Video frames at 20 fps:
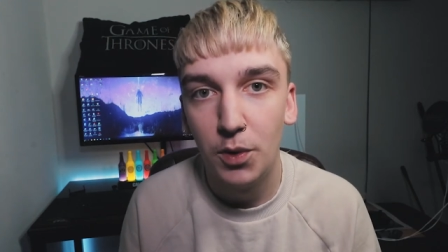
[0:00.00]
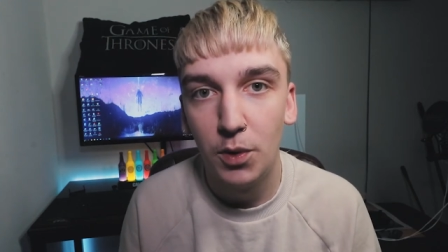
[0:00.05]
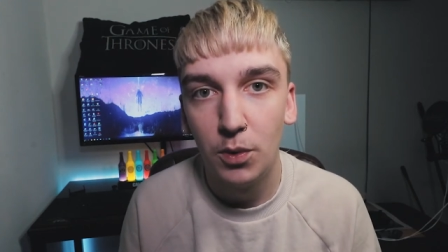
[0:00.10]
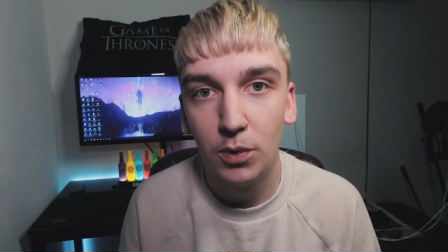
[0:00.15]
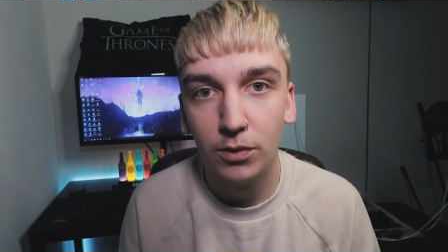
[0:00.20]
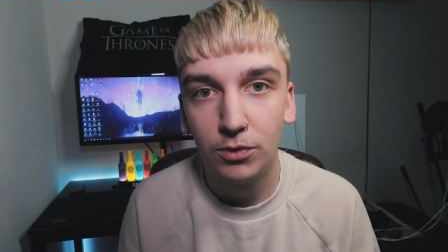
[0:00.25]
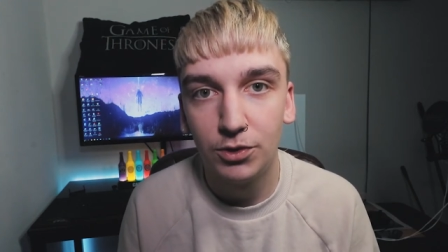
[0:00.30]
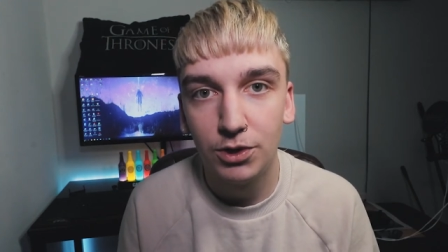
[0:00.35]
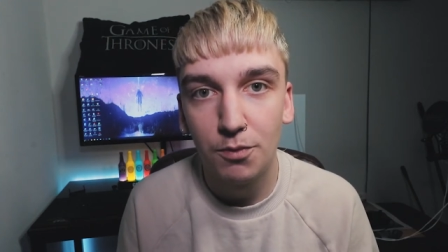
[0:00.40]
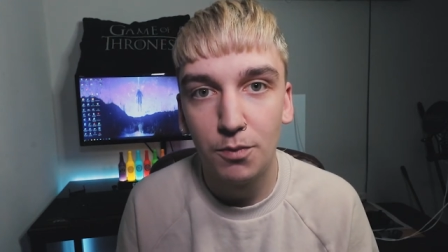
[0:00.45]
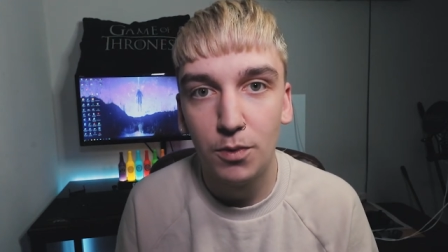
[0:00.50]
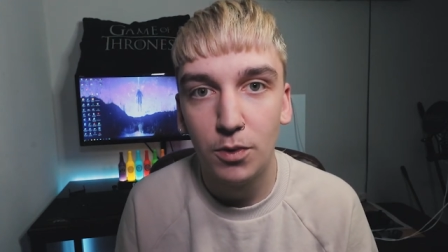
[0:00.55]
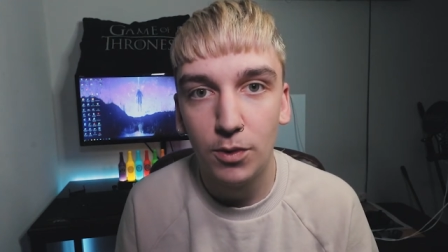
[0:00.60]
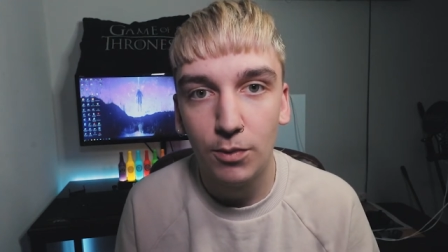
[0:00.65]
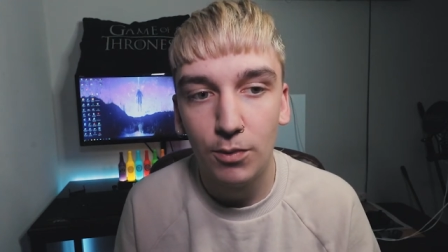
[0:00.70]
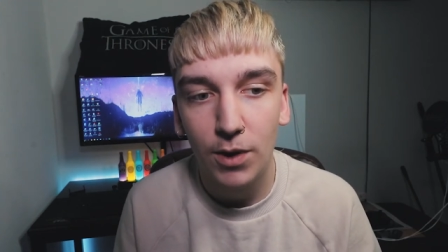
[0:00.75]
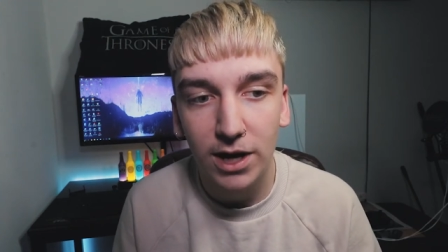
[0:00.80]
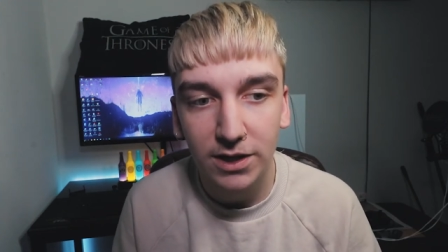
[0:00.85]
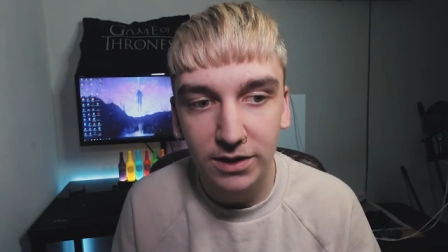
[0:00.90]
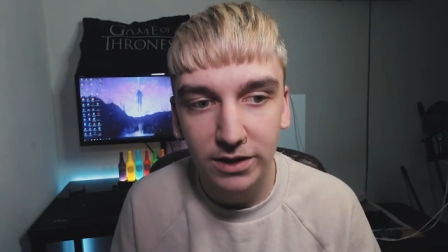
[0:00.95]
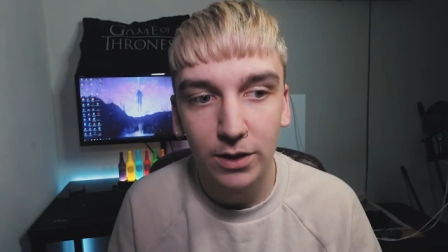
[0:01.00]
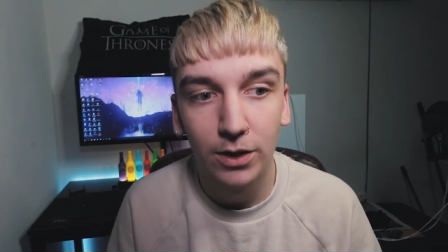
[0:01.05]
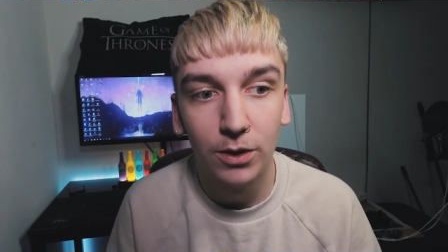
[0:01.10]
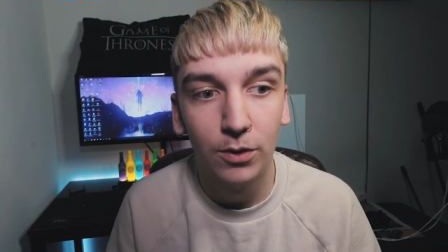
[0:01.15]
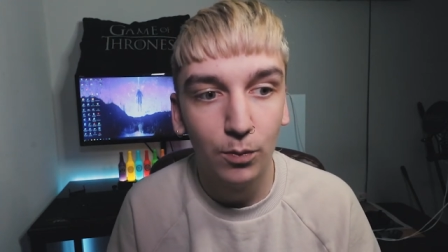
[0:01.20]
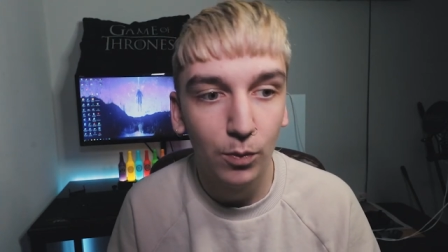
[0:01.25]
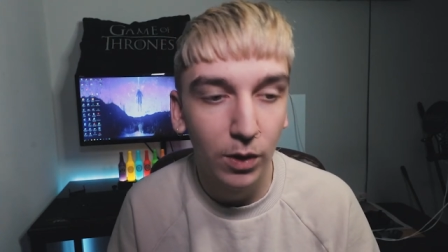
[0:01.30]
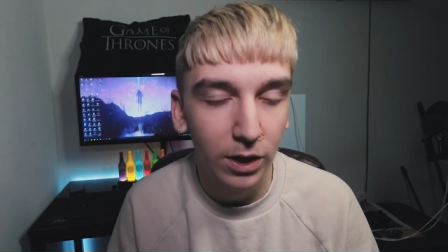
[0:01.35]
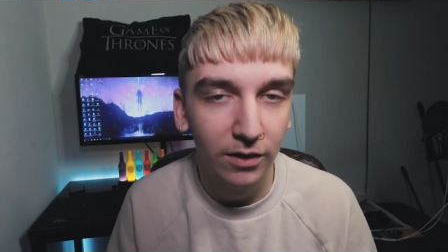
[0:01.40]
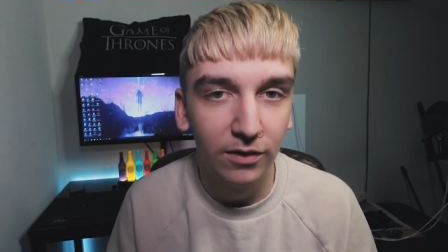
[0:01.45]
who generally were asking
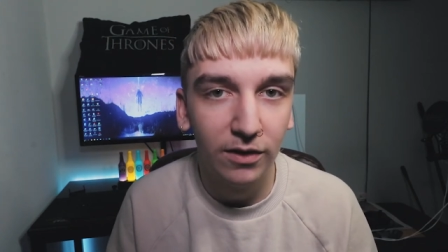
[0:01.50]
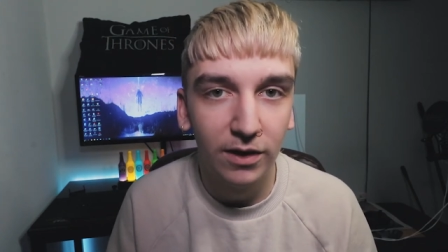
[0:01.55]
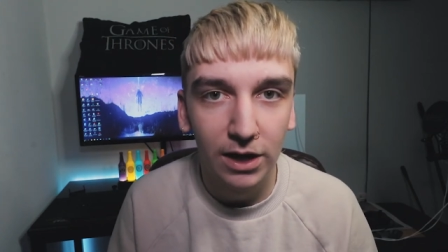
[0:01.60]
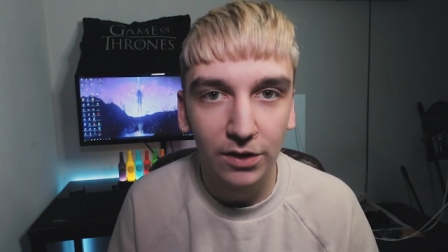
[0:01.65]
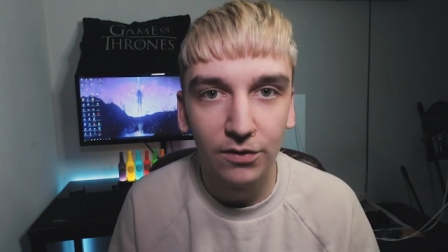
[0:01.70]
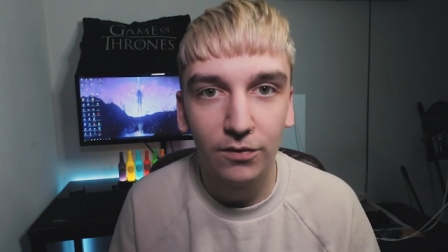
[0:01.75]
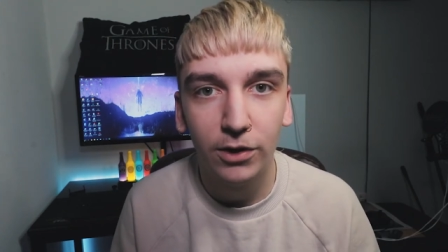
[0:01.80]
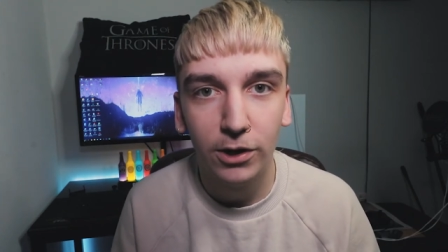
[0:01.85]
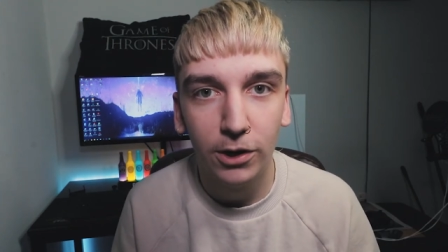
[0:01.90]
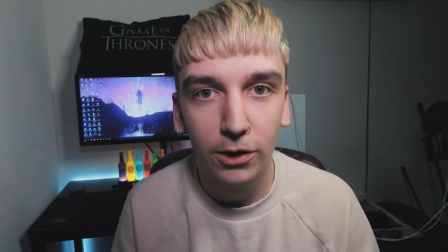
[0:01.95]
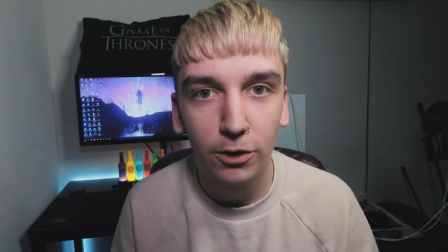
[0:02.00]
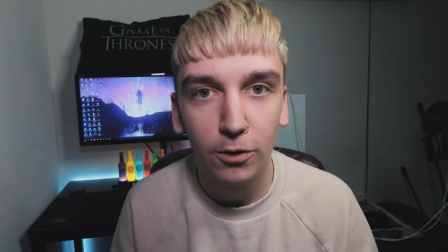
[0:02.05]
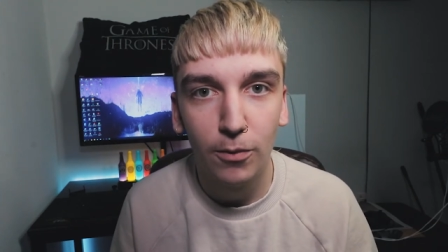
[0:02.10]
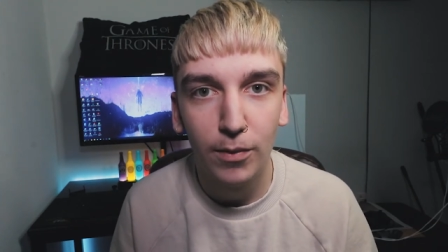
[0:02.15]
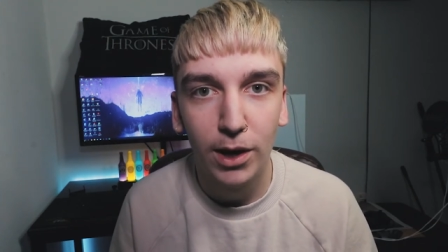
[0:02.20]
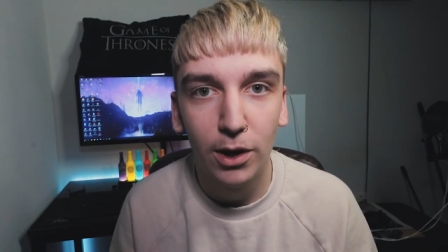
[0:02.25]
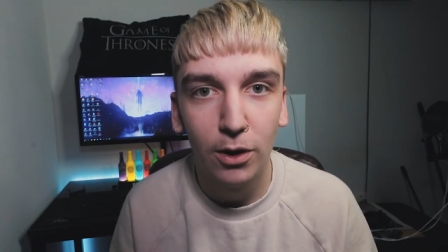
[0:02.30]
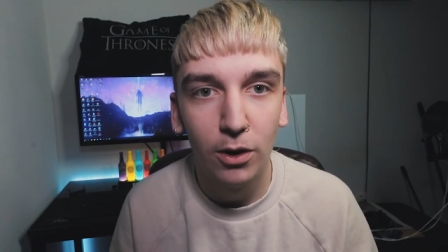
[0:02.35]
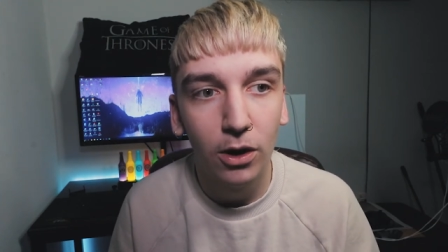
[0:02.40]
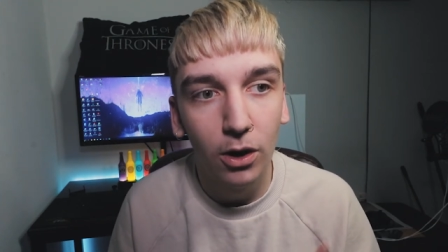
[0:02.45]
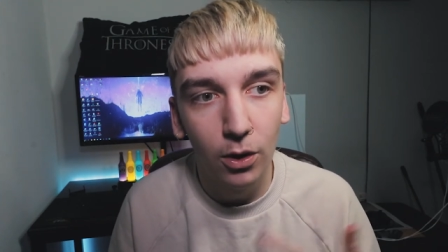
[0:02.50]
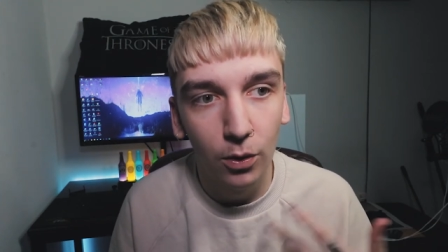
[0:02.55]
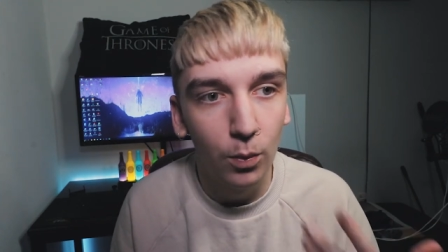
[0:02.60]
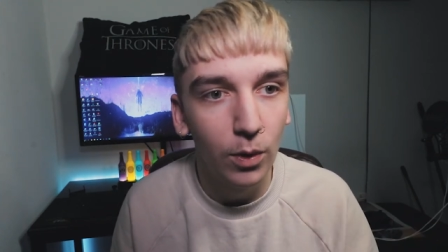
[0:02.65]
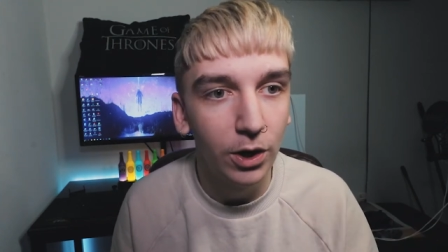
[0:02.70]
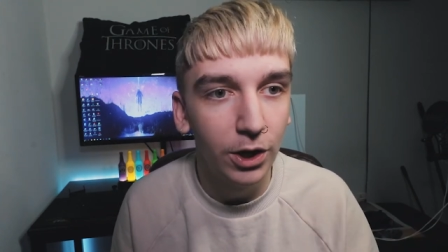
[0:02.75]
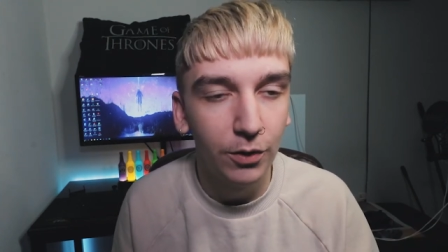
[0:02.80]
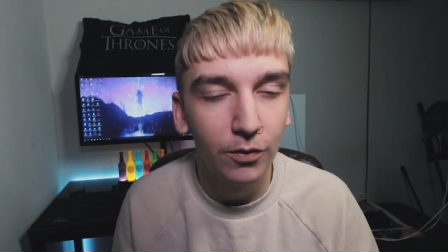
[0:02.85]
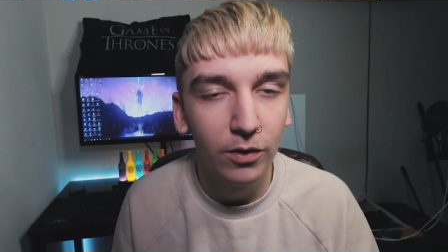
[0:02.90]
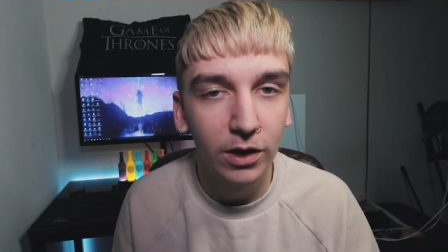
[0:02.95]
it when's the next video coming out, oh
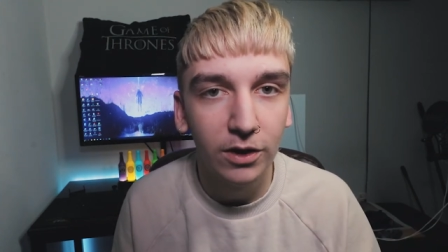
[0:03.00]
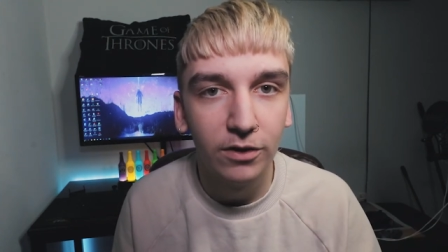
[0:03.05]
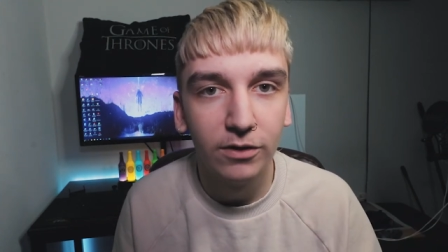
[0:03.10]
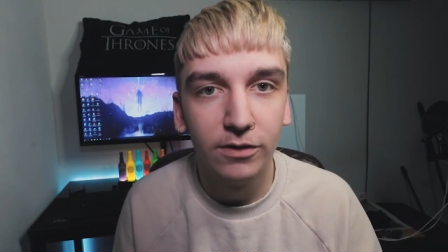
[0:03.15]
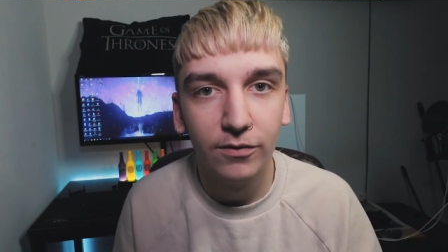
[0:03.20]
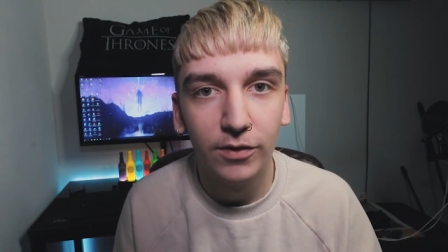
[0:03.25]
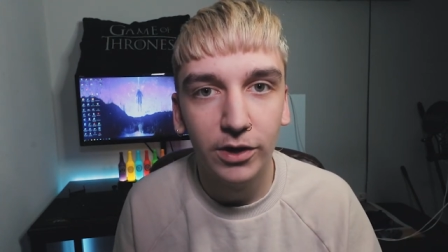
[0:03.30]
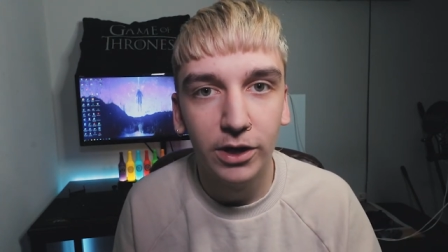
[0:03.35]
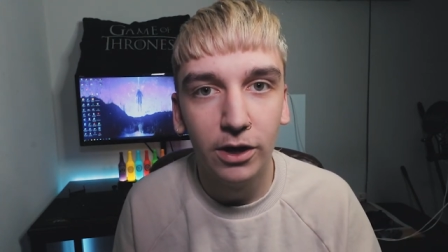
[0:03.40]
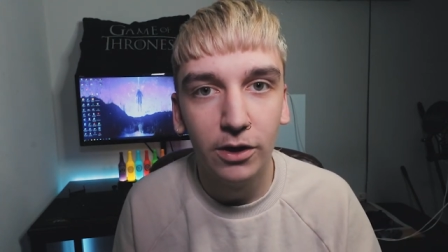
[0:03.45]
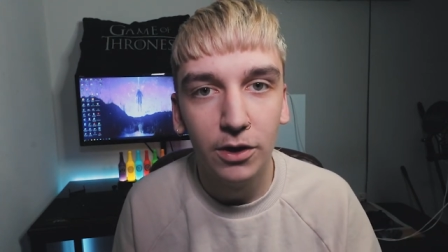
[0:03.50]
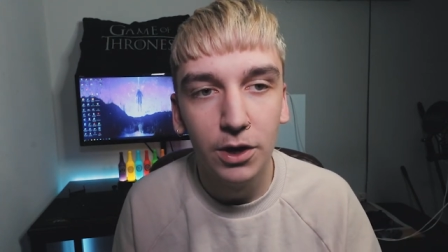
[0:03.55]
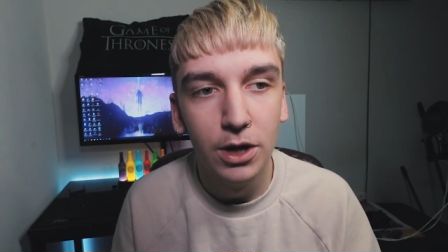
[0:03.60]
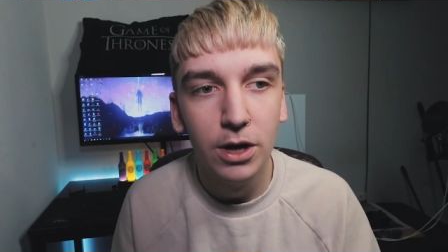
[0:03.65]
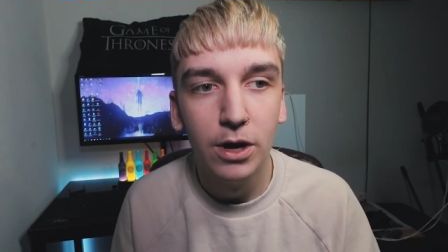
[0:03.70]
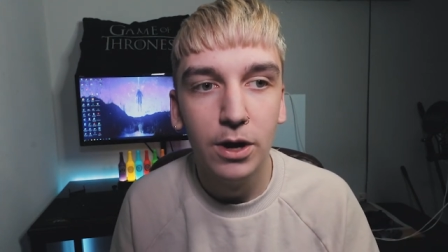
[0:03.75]
when you're releasing the video,